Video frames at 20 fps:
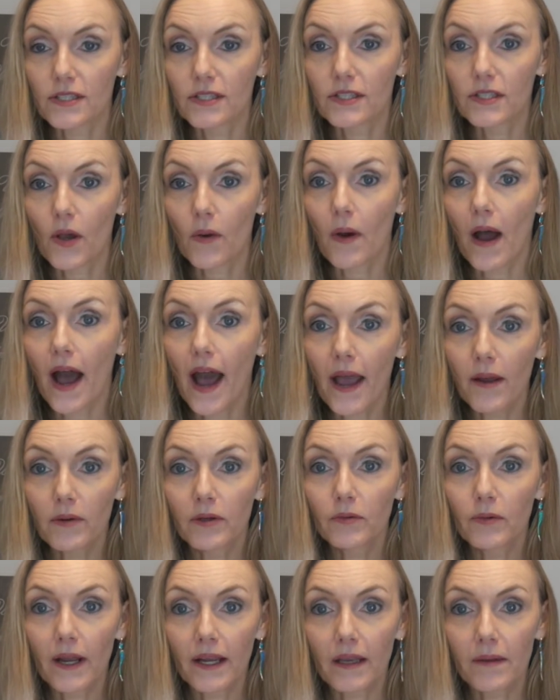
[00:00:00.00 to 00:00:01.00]
So I
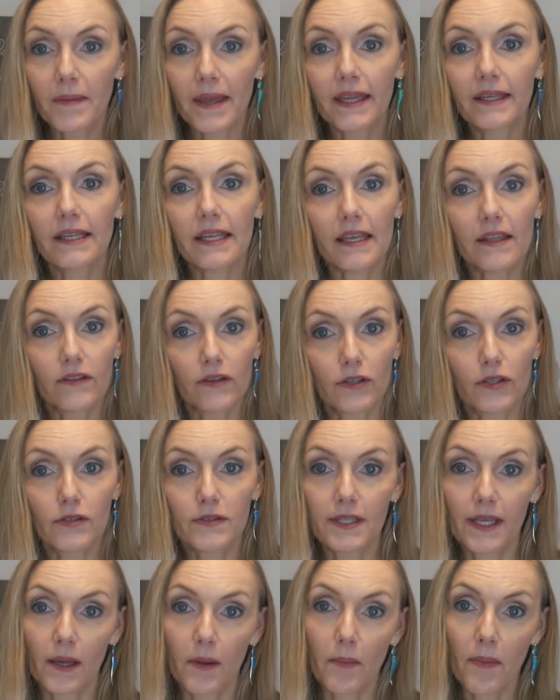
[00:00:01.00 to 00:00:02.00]
would recommend either
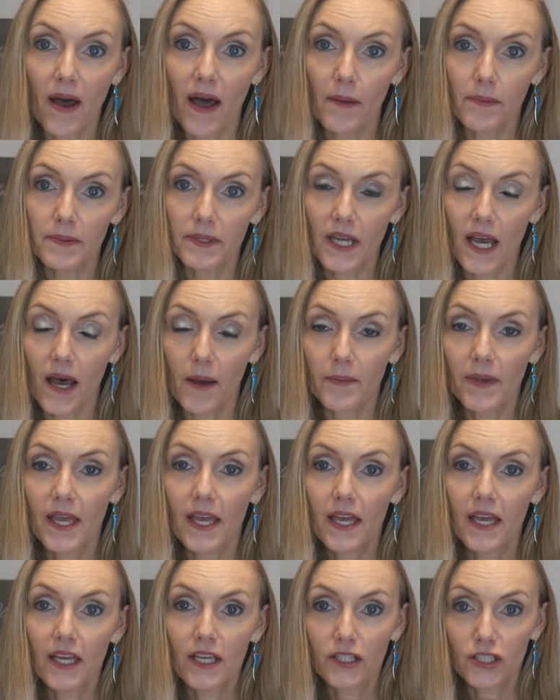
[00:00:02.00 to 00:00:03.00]
using a pop top
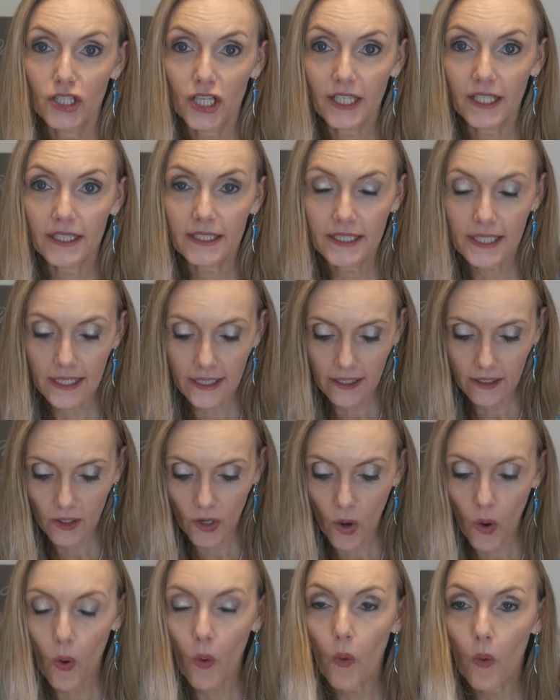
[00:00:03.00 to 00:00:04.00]
chicken tin
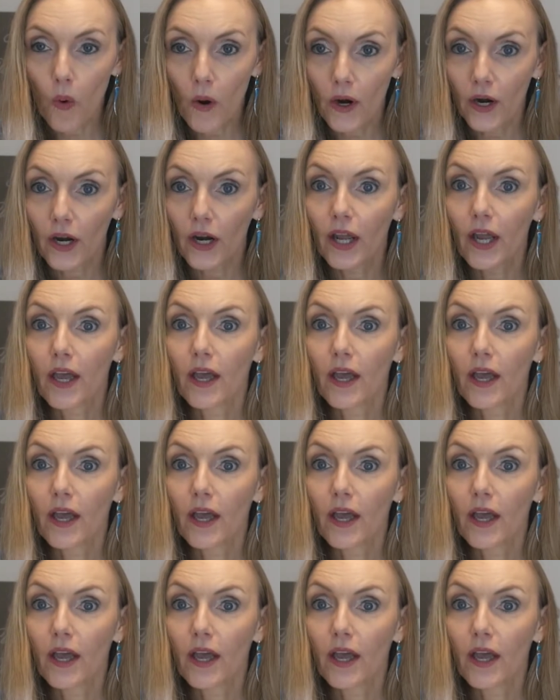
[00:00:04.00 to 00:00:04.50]
or